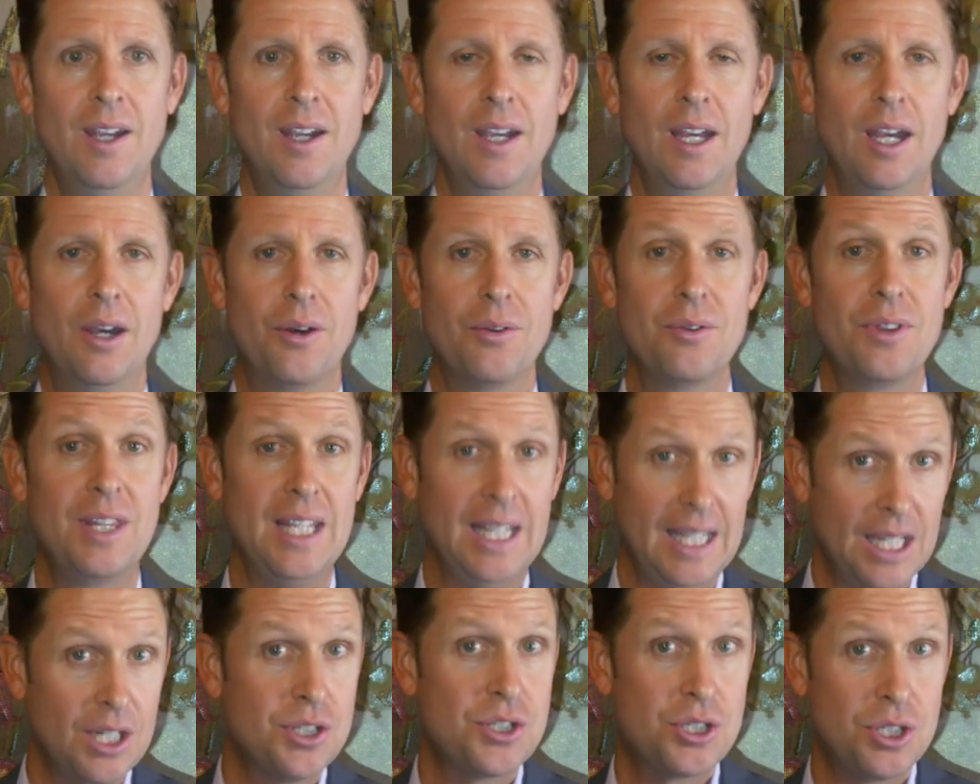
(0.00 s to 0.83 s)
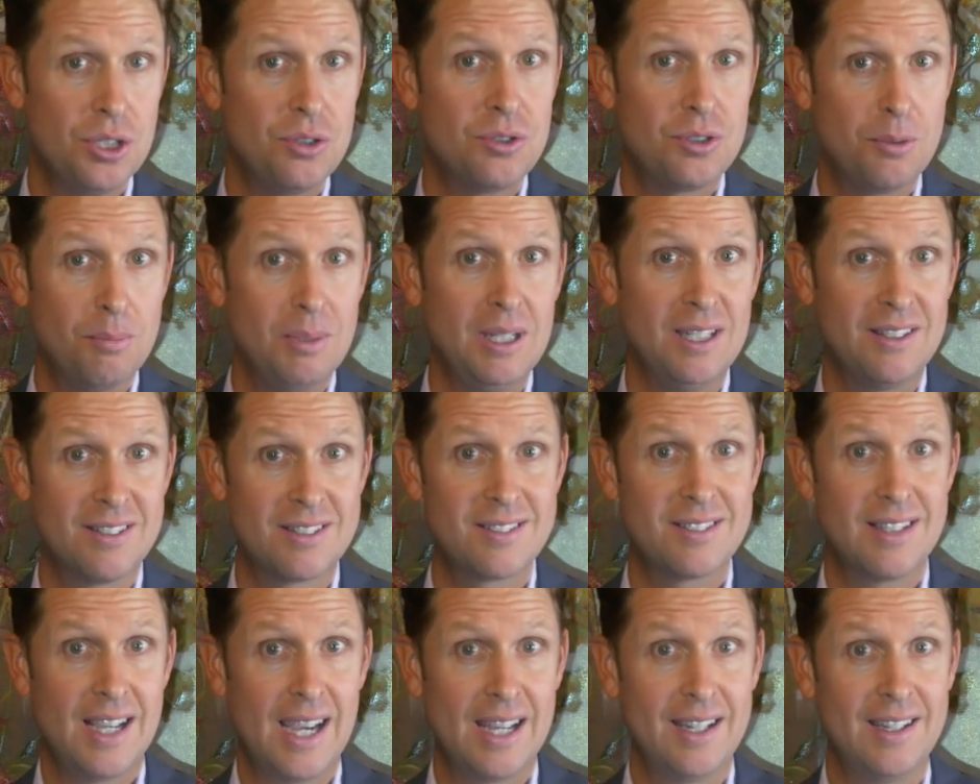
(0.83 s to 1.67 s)
Now, the issue to be
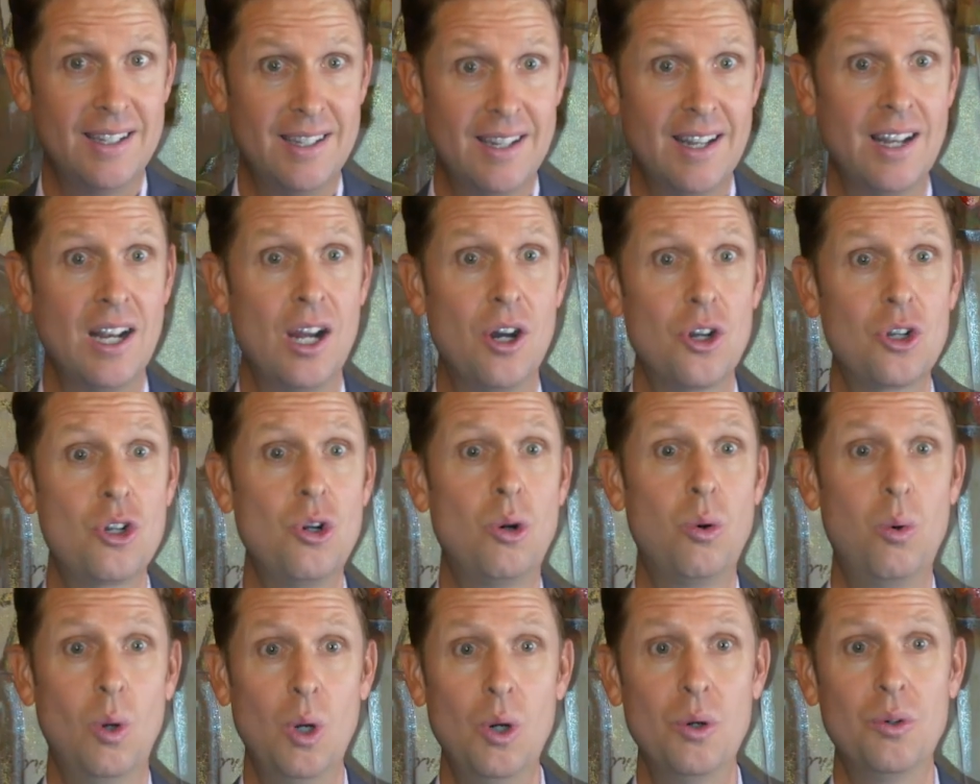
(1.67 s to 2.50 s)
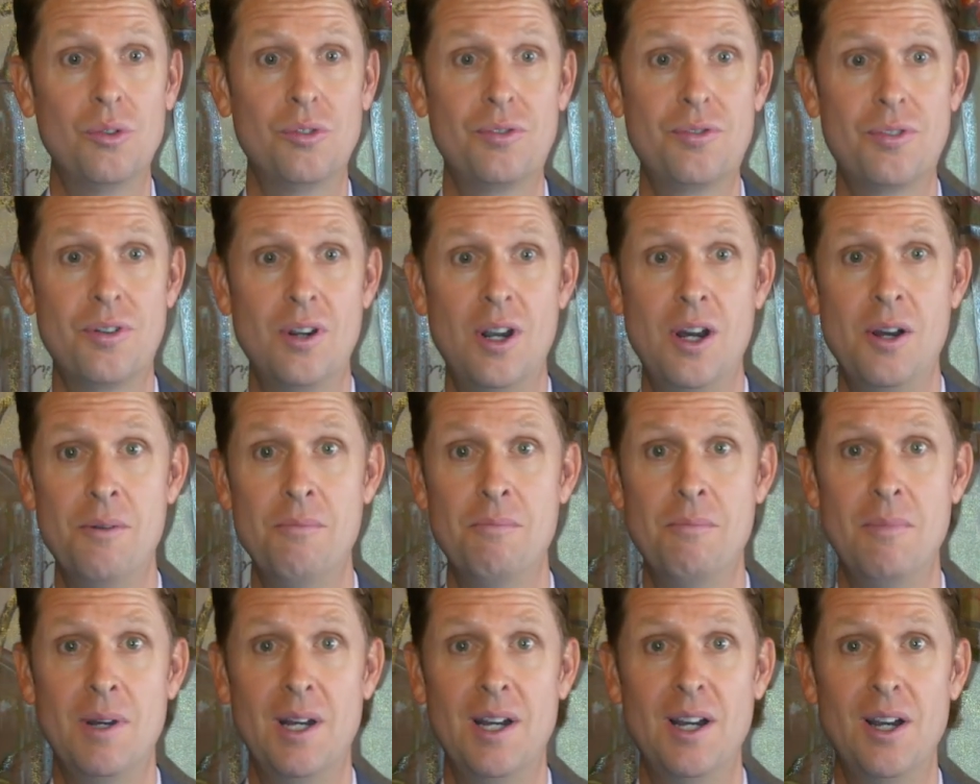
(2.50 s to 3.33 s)
decided, and I'll quote
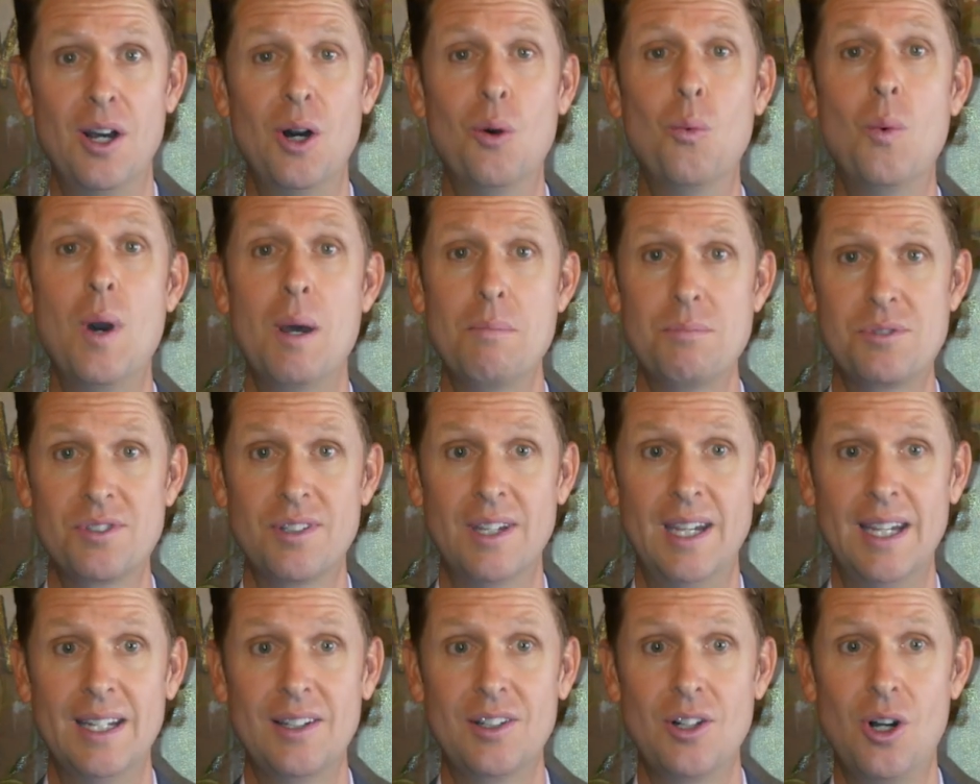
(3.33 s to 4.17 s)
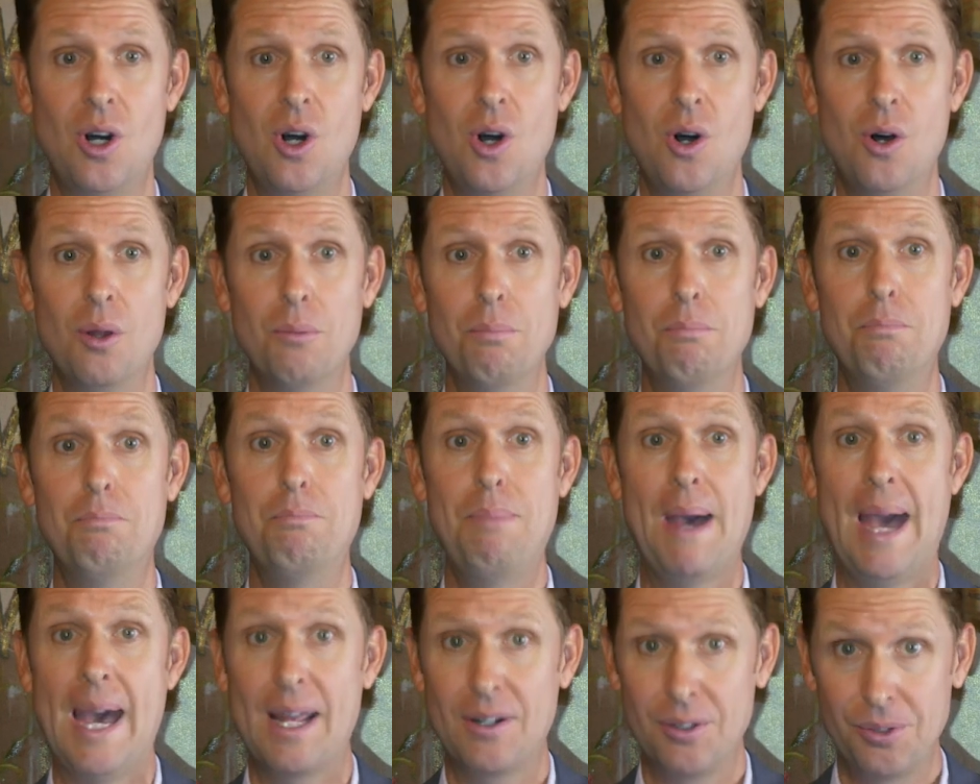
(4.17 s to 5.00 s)
from a website called
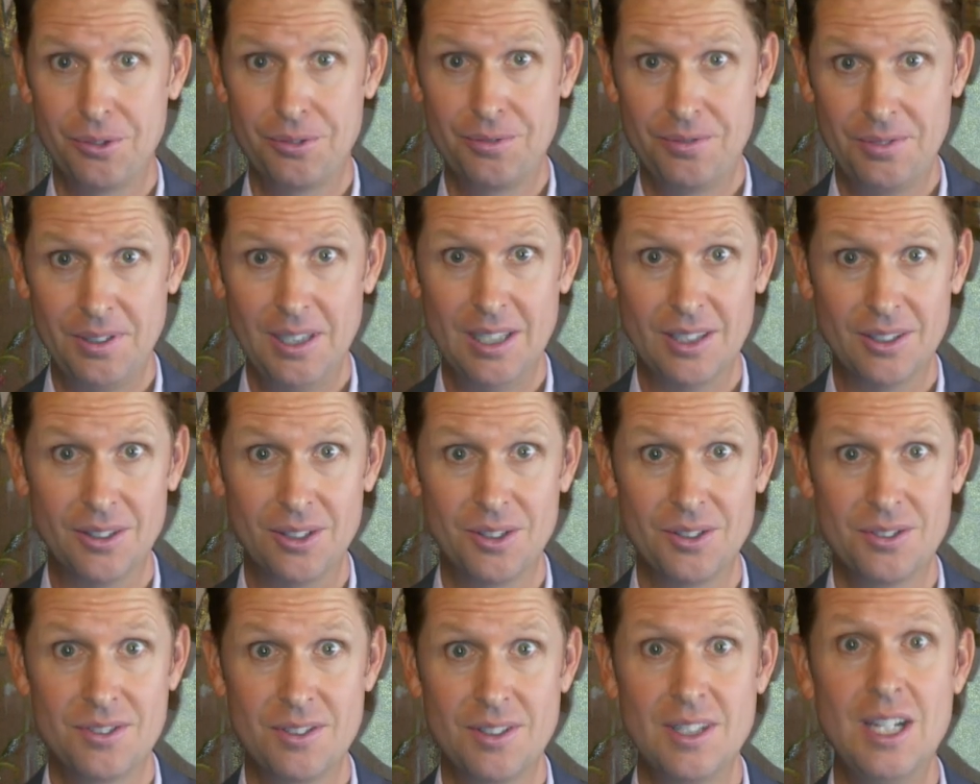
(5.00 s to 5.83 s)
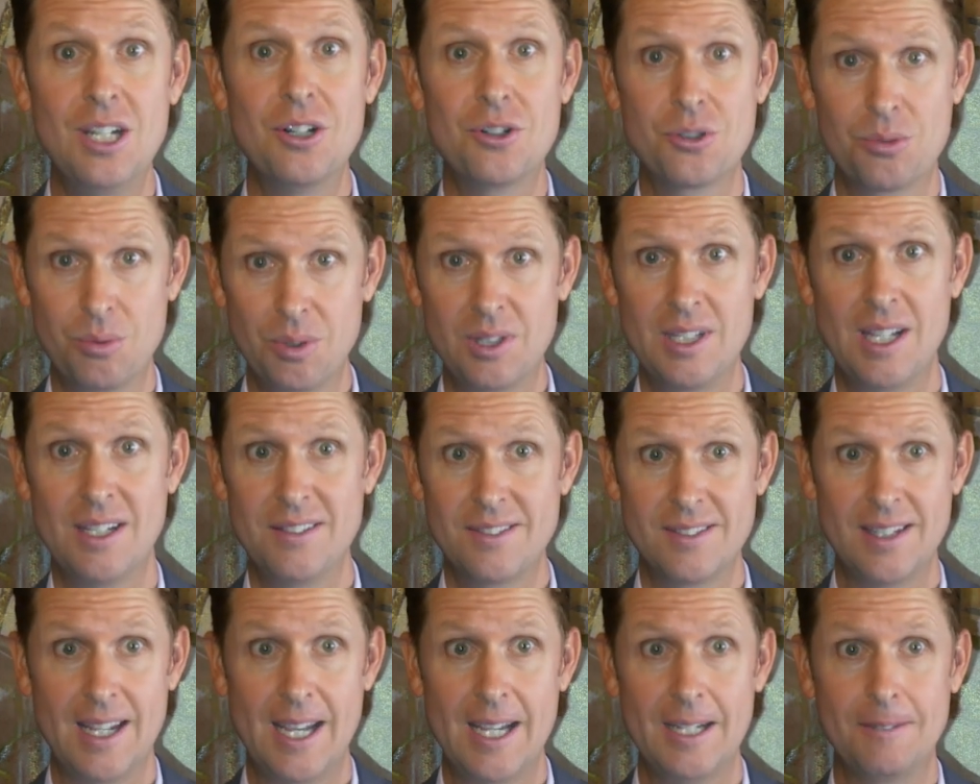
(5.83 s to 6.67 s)
Battlefields, and here's what they
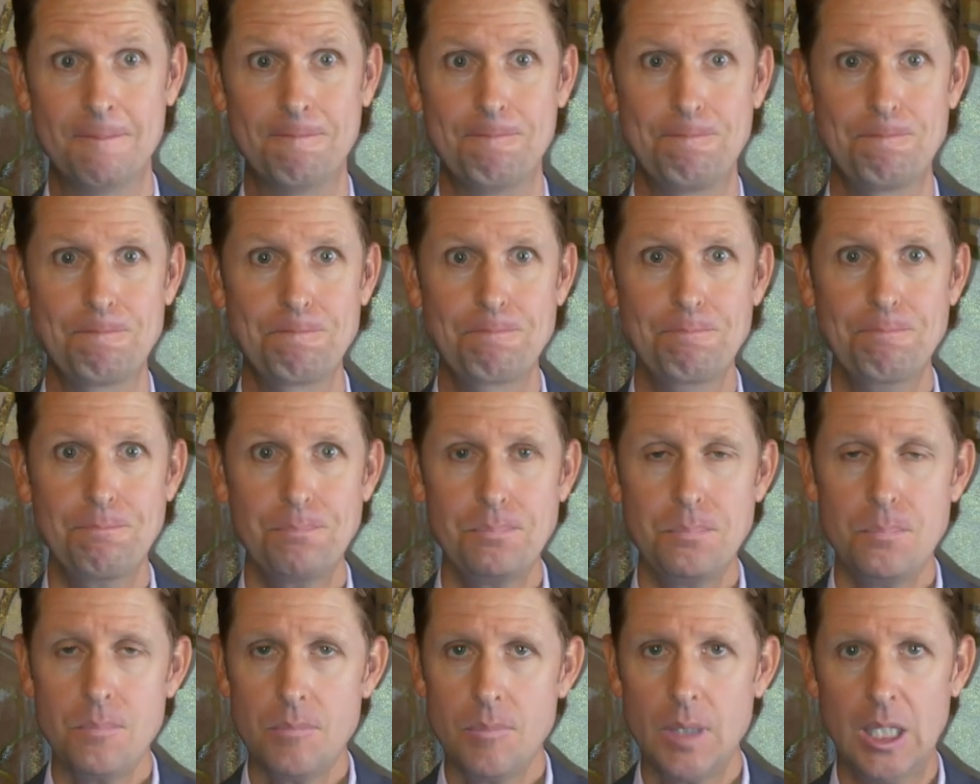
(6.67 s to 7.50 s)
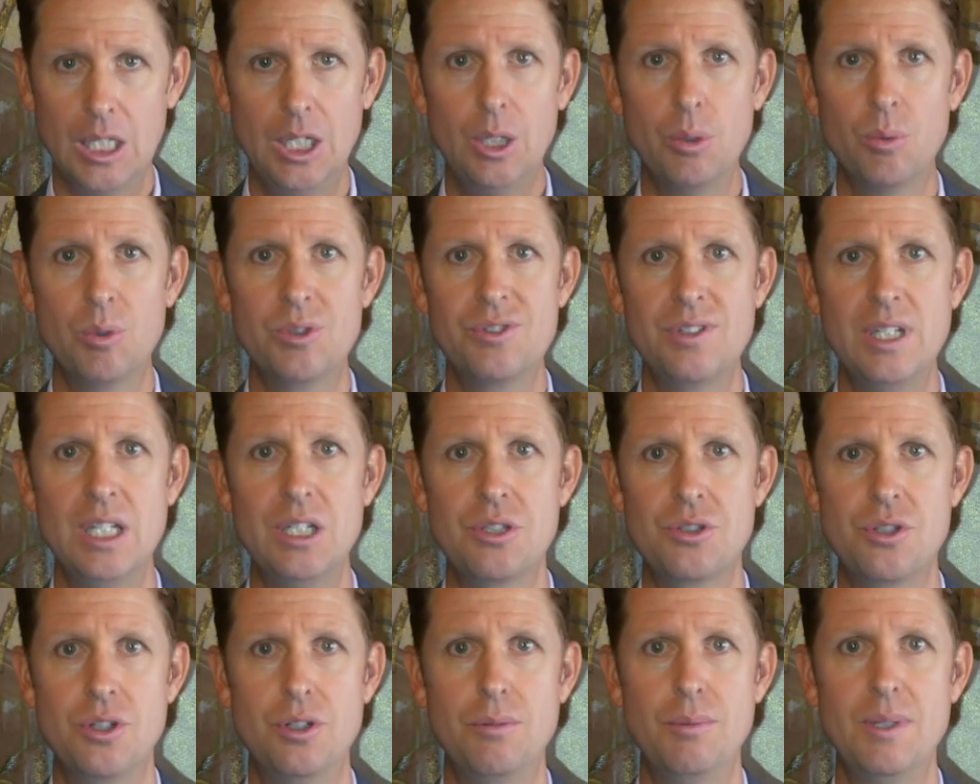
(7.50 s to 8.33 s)
say. Here was the
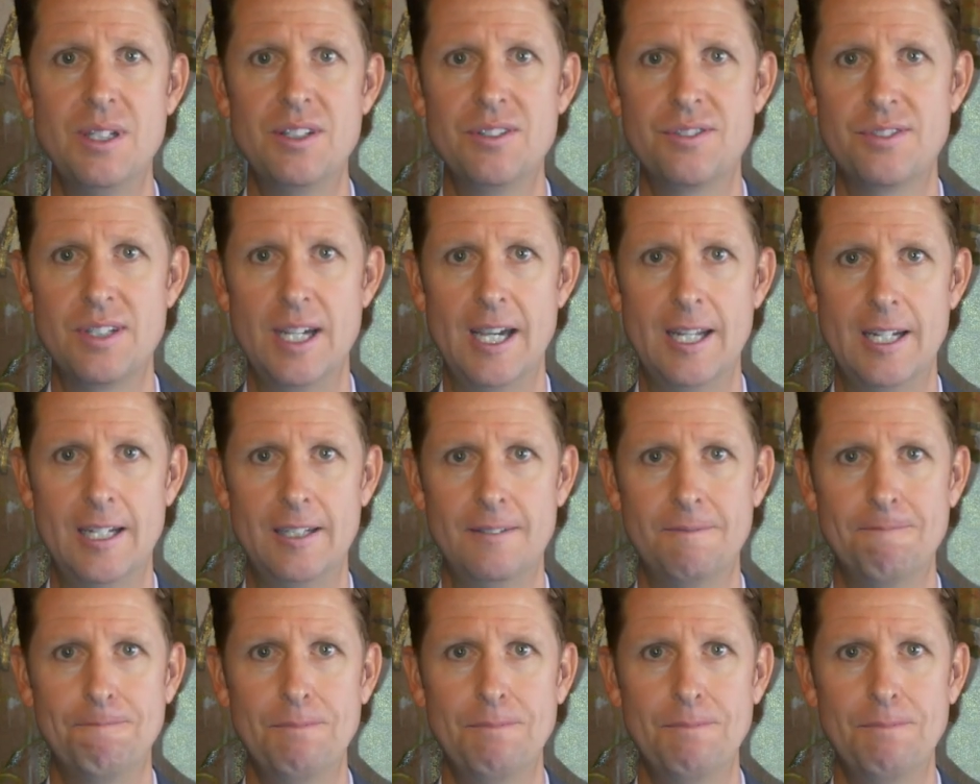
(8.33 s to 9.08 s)
issue to be decided: